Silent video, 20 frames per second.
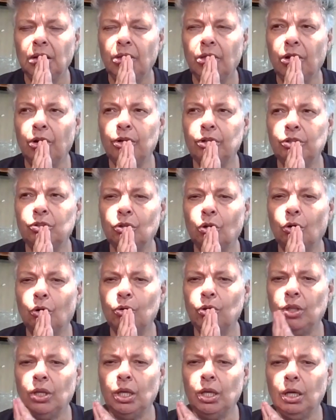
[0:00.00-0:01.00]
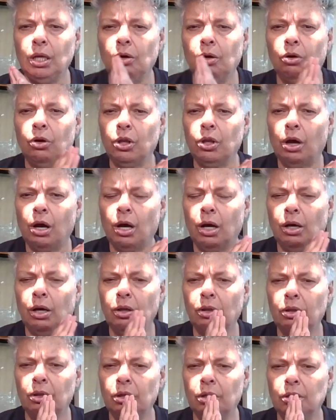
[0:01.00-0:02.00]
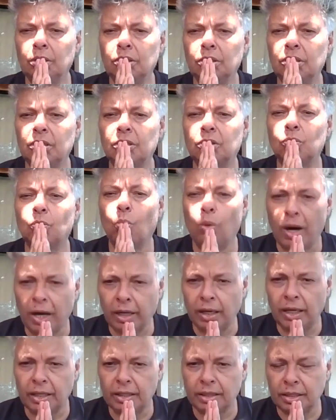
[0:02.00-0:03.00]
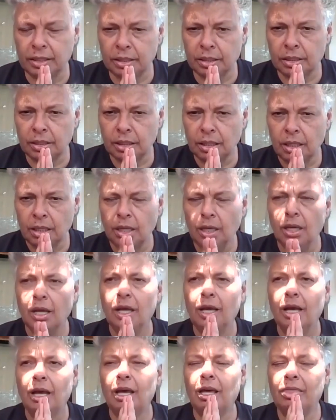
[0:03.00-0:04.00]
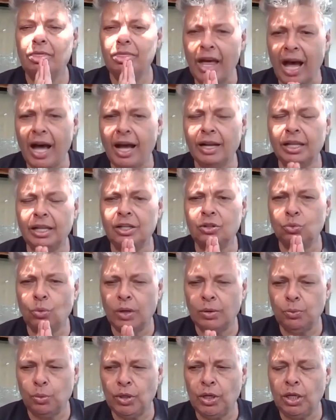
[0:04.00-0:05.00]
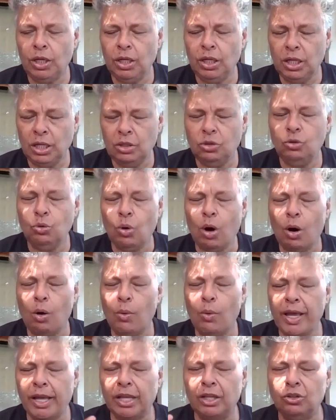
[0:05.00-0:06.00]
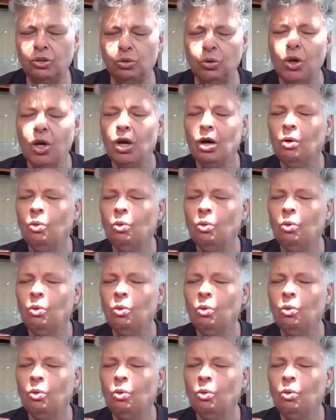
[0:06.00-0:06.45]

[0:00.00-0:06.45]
There is no yin or yang, there is just oneness. And that is what we need to awaken to.